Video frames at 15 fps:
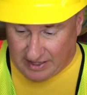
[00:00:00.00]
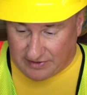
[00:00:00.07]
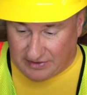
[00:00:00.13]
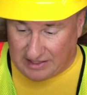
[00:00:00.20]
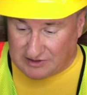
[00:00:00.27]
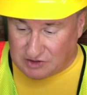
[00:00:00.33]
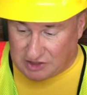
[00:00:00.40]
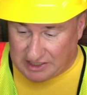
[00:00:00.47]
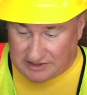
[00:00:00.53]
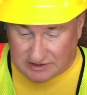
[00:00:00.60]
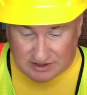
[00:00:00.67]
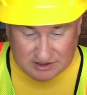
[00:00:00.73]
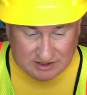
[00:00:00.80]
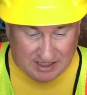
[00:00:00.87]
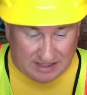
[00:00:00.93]
Then
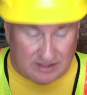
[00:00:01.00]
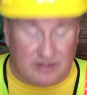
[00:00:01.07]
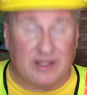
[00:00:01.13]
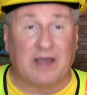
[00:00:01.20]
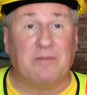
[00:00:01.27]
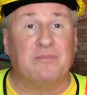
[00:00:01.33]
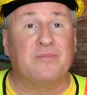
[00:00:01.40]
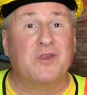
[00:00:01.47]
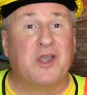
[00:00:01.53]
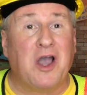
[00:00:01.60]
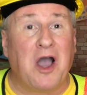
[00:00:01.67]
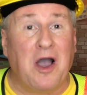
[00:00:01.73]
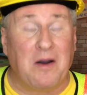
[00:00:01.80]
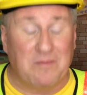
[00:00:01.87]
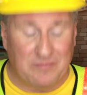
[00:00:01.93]
Jesus said to them,
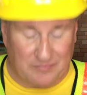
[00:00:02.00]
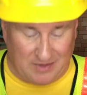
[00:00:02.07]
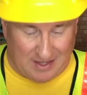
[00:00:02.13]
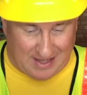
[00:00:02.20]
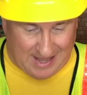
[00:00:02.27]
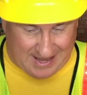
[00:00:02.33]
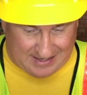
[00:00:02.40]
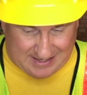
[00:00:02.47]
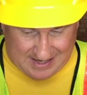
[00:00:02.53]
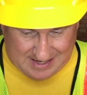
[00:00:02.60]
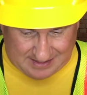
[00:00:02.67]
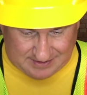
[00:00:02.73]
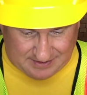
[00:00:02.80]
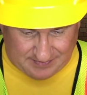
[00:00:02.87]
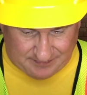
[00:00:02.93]
Come, and
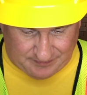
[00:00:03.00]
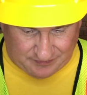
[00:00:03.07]
eat.